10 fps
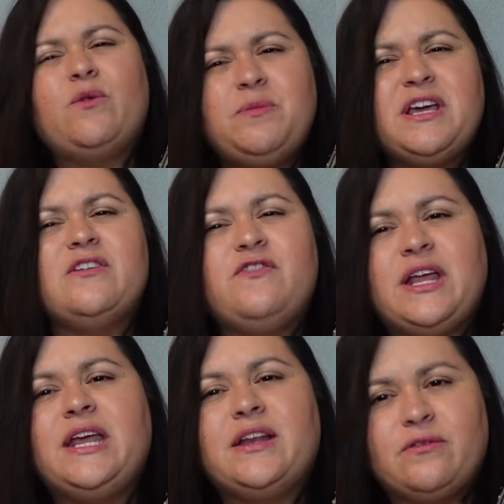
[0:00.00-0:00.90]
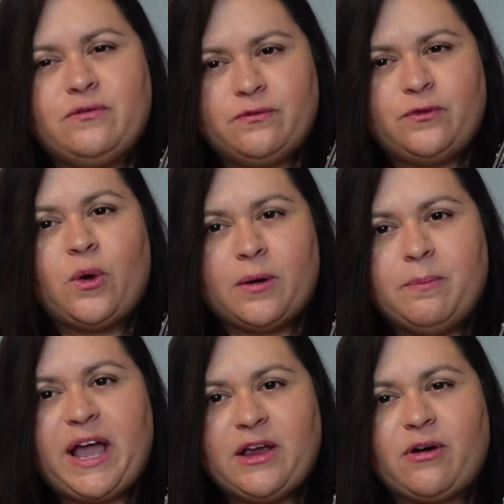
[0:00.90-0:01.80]
would be convenient for a
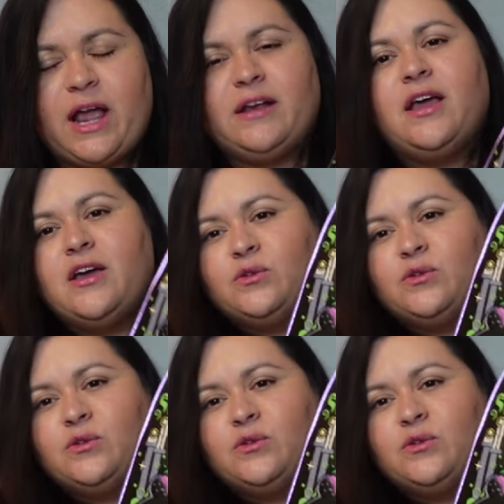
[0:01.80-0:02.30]
bike ride.